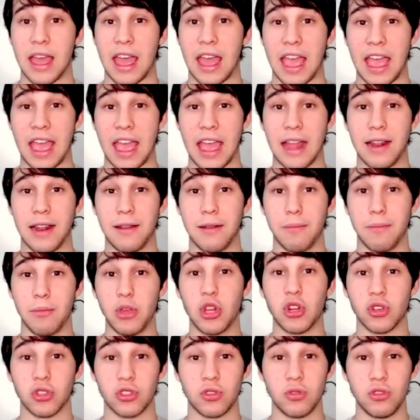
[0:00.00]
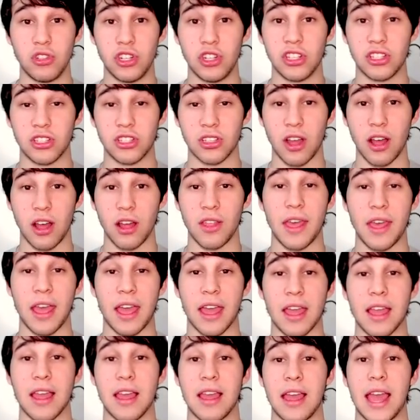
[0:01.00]
And Midosuji saw
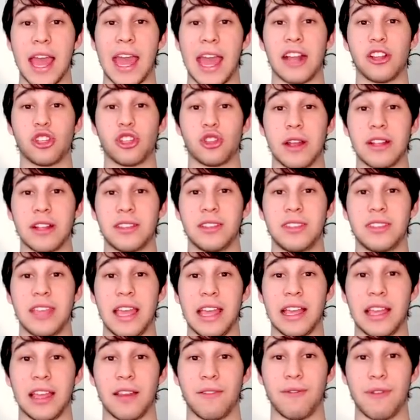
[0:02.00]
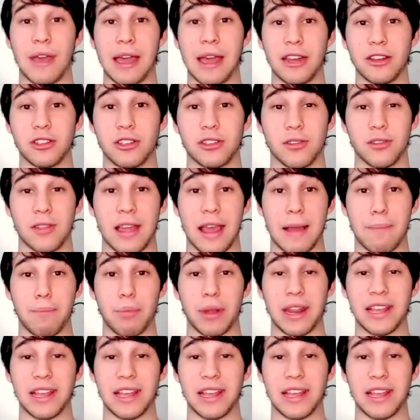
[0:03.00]
that and tried to take advantage of that.